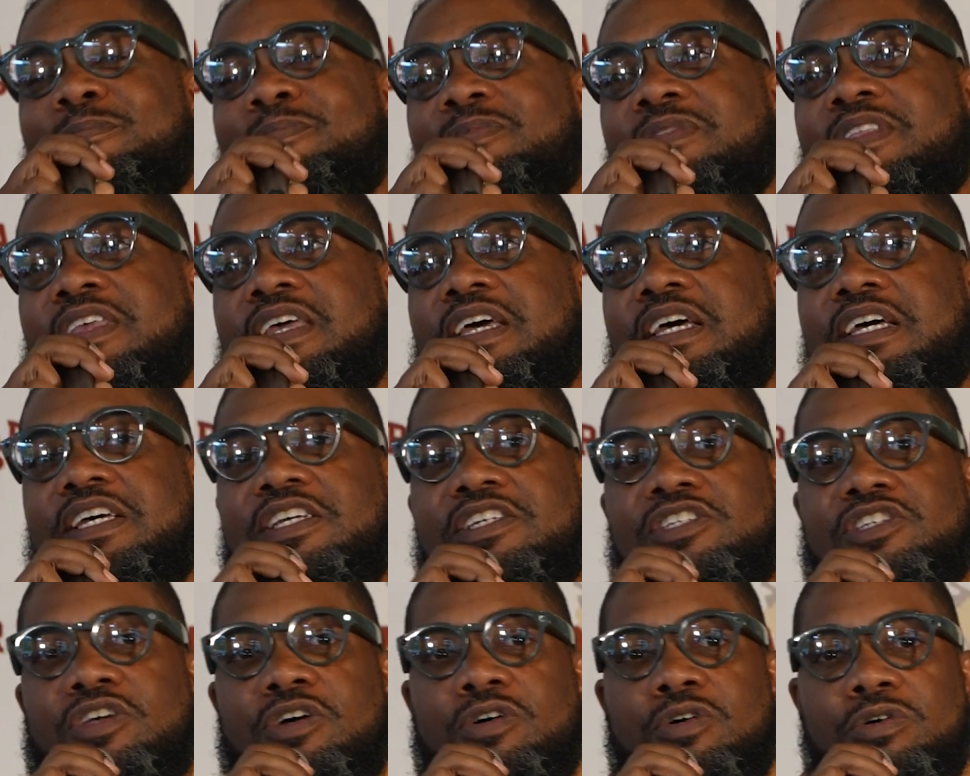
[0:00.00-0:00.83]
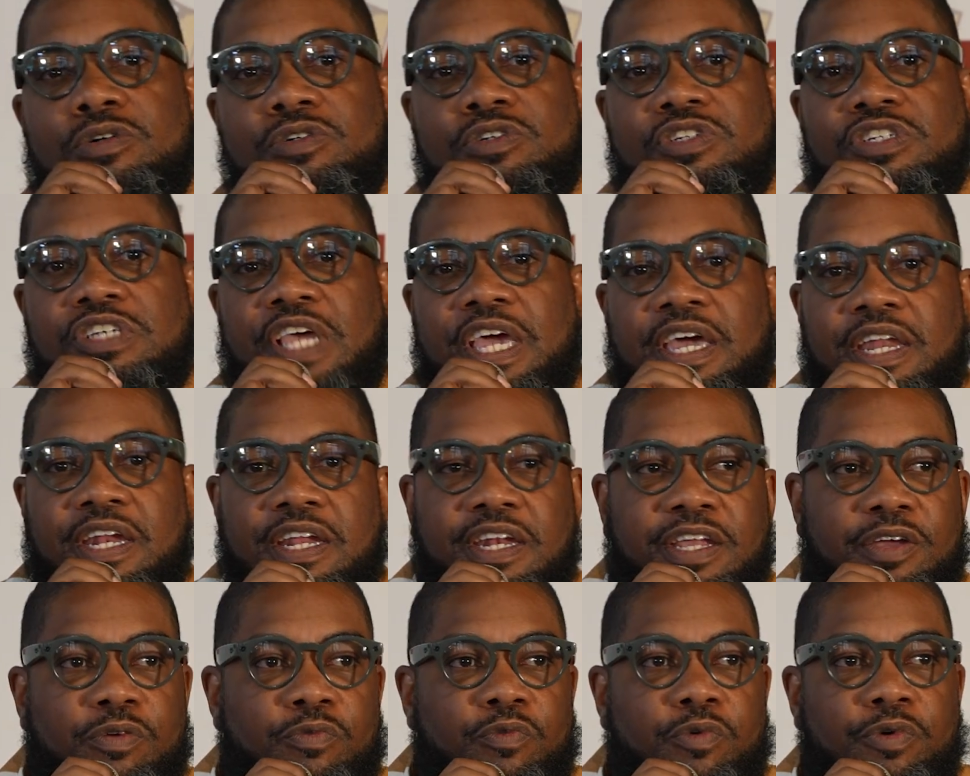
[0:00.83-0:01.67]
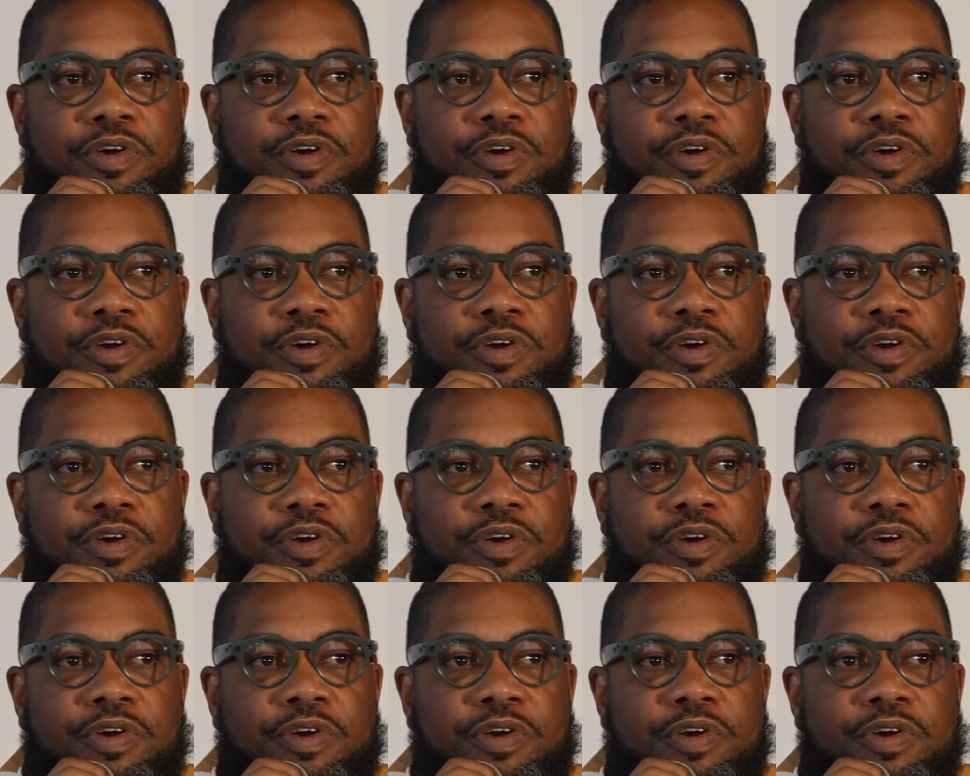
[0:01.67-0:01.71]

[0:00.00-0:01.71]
um, so Shannon and